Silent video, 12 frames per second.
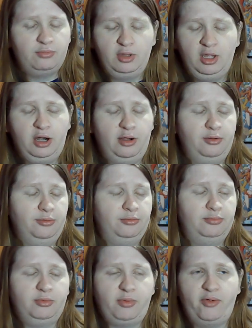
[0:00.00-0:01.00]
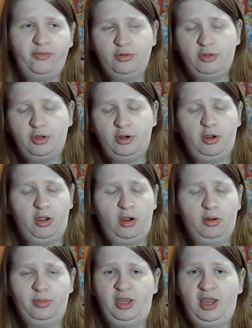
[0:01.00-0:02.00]
you know, the Revolutionary
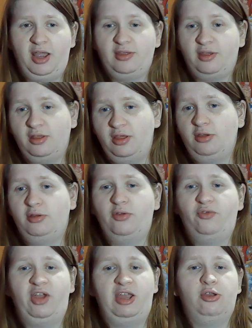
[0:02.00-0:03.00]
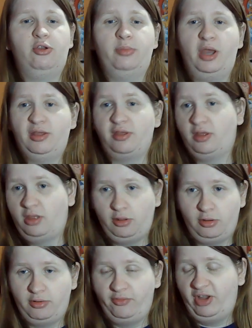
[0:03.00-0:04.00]
Army has continued to fight, Kuma has
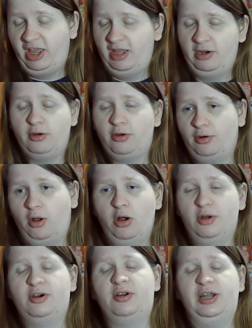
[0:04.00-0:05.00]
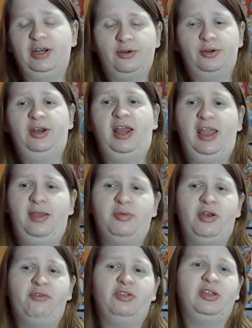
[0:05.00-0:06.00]
continued to fight in her honor and her name
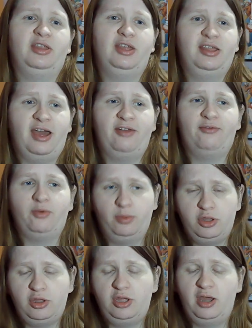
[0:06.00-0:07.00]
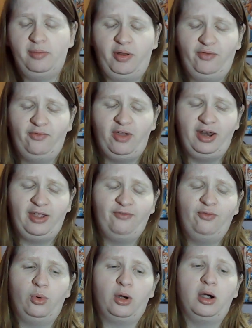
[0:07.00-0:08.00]
and everything like that for what she had been fighting
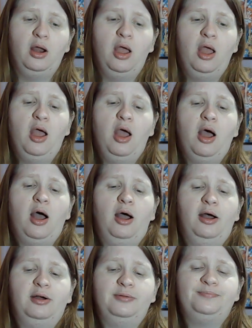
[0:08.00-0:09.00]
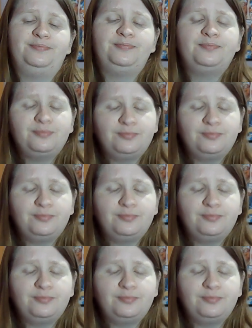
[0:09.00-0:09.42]
for, and